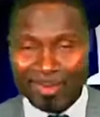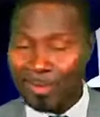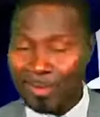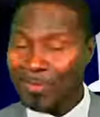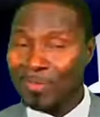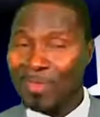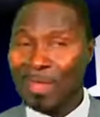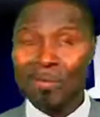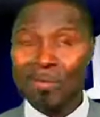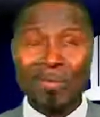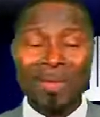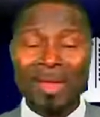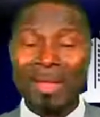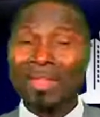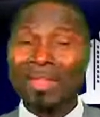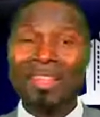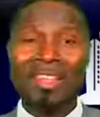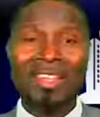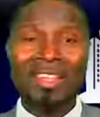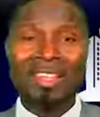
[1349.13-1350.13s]
So if you're a
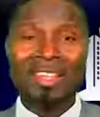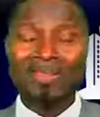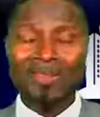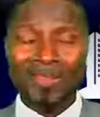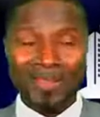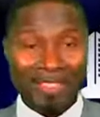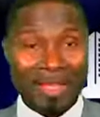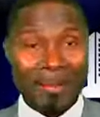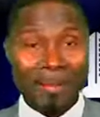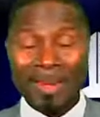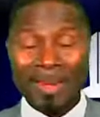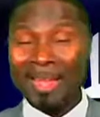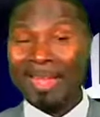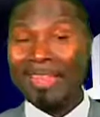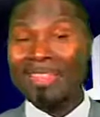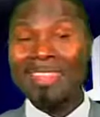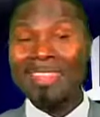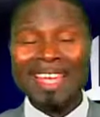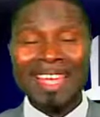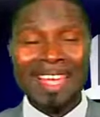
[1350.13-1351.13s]
woman, for example,
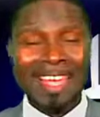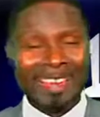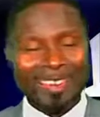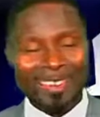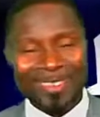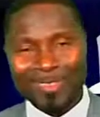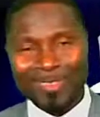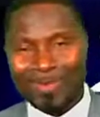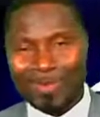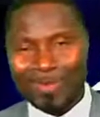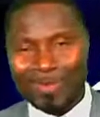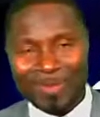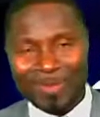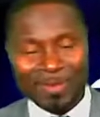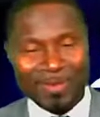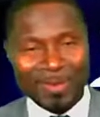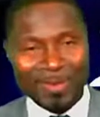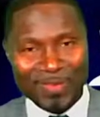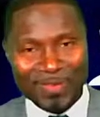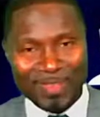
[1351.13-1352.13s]
I hear a lot of
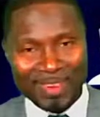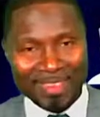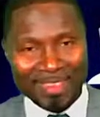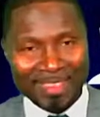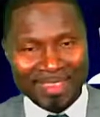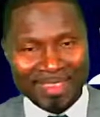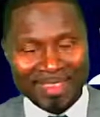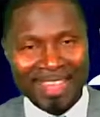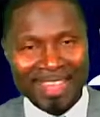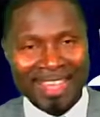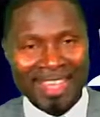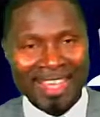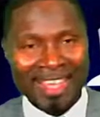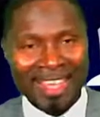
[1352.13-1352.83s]
female friends that